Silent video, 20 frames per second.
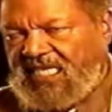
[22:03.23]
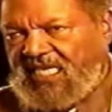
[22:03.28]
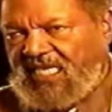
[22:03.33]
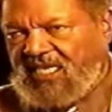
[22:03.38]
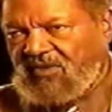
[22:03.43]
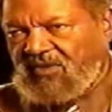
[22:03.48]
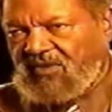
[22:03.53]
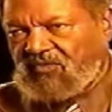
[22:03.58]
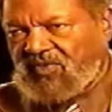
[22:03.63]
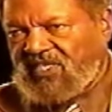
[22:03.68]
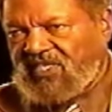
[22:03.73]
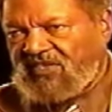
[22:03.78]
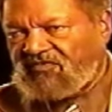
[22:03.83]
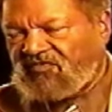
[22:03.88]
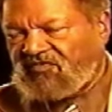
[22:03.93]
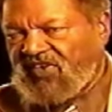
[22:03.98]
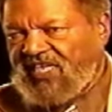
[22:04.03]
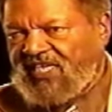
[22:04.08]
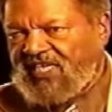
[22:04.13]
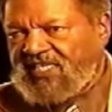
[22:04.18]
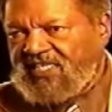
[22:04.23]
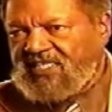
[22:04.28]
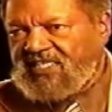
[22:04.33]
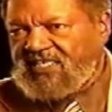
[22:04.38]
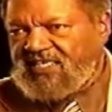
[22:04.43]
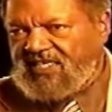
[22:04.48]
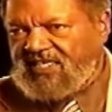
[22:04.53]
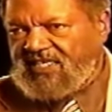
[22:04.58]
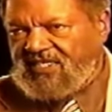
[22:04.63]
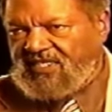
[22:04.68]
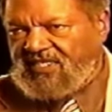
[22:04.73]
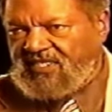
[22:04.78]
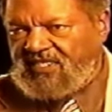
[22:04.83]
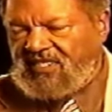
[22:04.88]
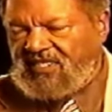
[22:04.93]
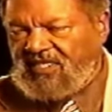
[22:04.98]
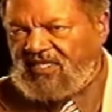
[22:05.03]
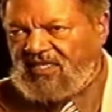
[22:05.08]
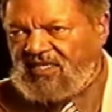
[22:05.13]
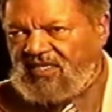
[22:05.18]
And when he fell in the ditch,
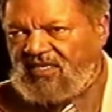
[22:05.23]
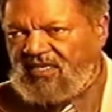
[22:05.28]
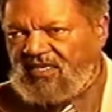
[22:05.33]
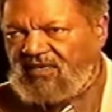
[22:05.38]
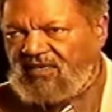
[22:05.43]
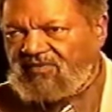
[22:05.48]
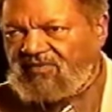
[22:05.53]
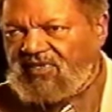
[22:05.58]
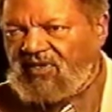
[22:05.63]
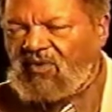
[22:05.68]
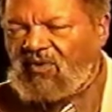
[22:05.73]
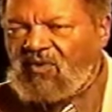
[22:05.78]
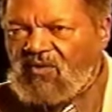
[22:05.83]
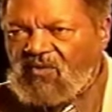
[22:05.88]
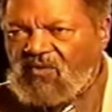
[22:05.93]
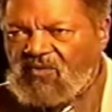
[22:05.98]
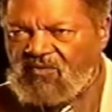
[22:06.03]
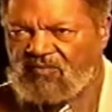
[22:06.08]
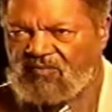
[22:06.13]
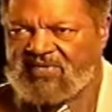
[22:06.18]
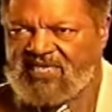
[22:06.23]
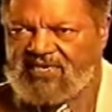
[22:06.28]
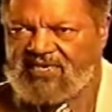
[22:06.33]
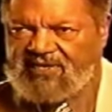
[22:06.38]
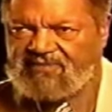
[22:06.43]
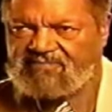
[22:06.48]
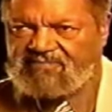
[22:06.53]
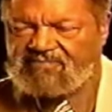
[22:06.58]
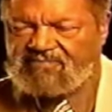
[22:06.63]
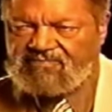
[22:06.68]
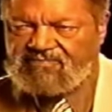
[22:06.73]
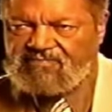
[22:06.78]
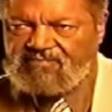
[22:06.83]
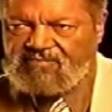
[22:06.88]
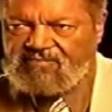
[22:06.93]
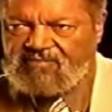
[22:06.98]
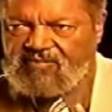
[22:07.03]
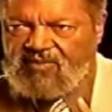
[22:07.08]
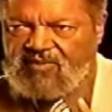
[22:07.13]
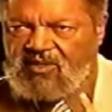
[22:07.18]
there was an old man
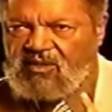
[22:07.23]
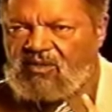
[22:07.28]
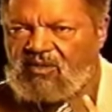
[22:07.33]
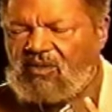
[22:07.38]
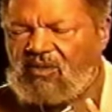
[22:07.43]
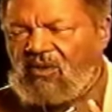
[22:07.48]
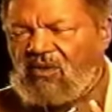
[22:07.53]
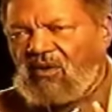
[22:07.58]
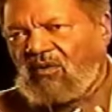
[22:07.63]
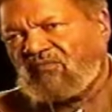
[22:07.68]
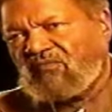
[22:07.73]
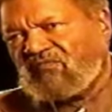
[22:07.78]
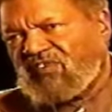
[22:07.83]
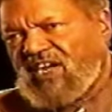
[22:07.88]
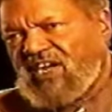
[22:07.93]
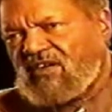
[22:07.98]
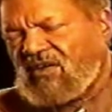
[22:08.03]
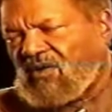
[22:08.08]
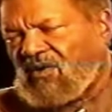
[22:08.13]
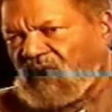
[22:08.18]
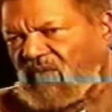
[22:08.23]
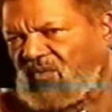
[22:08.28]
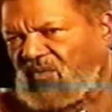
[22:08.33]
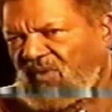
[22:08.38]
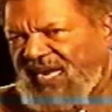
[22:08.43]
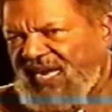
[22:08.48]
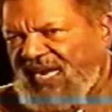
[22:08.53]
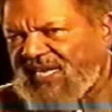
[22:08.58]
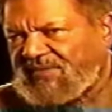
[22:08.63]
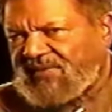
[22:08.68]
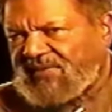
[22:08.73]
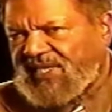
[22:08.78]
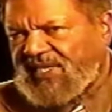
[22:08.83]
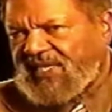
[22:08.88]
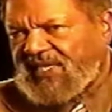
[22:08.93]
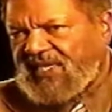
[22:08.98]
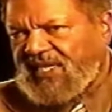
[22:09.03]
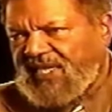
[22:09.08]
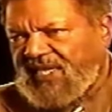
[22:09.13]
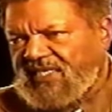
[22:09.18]
very old white
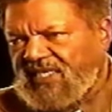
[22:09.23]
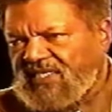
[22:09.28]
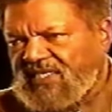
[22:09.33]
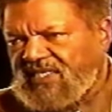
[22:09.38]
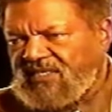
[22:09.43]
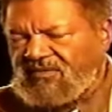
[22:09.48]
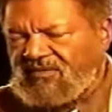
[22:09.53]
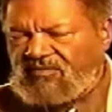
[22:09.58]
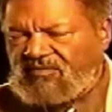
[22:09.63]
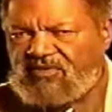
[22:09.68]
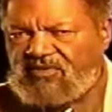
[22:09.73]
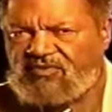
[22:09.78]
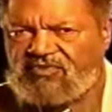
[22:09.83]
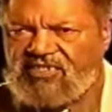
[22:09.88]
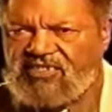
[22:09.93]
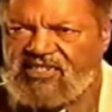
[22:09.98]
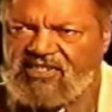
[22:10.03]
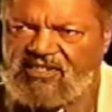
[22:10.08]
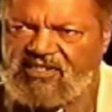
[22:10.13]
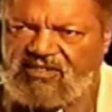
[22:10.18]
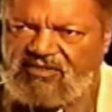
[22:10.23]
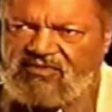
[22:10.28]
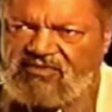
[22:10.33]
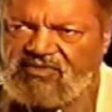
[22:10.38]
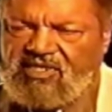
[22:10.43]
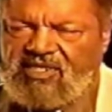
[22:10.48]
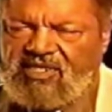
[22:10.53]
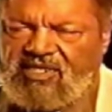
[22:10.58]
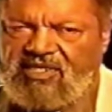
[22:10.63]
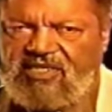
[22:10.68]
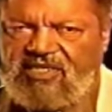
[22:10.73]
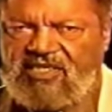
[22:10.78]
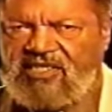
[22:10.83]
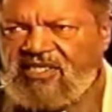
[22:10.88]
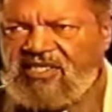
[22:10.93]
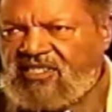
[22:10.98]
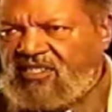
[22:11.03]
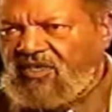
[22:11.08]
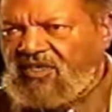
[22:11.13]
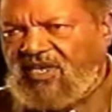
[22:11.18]
man. I guess he was drinking and drunk.
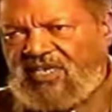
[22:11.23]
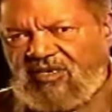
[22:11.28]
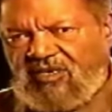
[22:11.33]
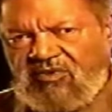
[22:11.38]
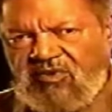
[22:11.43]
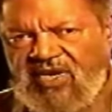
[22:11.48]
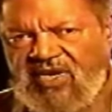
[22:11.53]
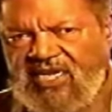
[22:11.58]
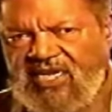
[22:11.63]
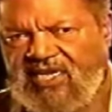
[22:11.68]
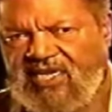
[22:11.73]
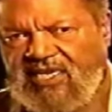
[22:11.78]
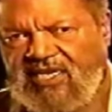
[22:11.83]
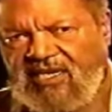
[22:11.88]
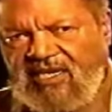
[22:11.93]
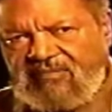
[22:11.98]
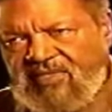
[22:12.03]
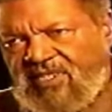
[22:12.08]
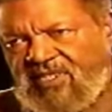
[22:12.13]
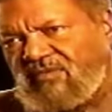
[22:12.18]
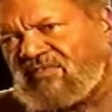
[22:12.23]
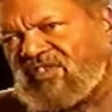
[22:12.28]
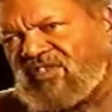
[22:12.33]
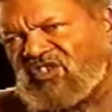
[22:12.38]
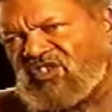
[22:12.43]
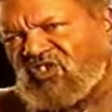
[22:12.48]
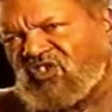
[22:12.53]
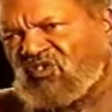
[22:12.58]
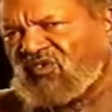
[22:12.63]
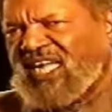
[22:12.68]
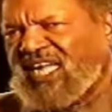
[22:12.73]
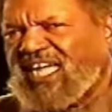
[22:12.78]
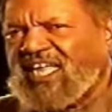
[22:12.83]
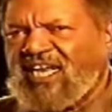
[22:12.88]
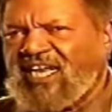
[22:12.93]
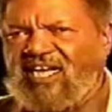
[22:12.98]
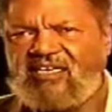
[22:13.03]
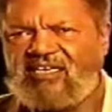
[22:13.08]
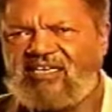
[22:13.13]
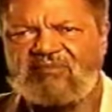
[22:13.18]
He started crying. I mean, he was just
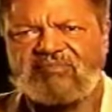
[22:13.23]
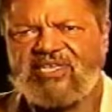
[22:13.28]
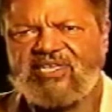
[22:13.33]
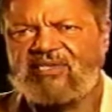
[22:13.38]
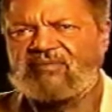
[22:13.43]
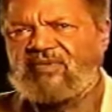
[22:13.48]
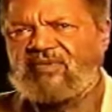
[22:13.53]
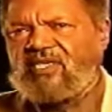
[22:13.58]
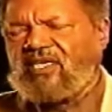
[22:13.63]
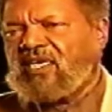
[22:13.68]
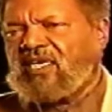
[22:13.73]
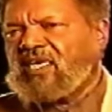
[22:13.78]
crying like a baby.